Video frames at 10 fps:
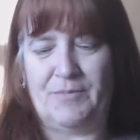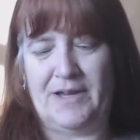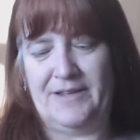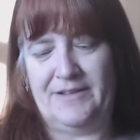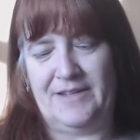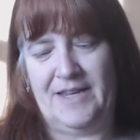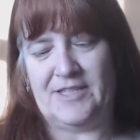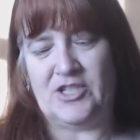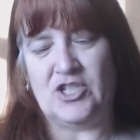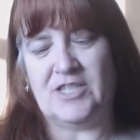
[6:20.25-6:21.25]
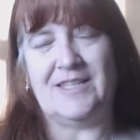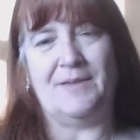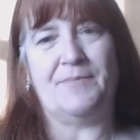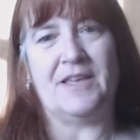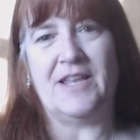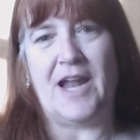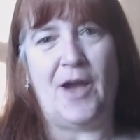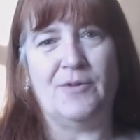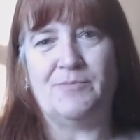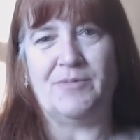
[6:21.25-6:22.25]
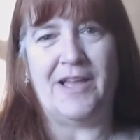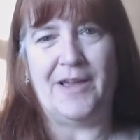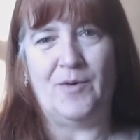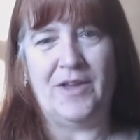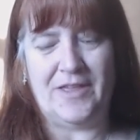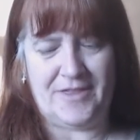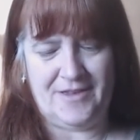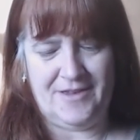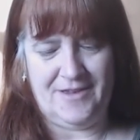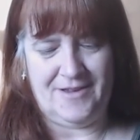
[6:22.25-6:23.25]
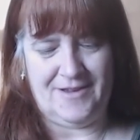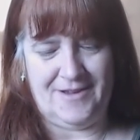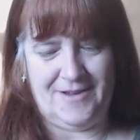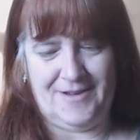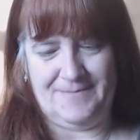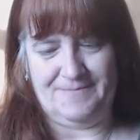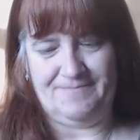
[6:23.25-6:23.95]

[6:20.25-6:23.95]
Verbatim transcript: but it's just something that I was playing with. You know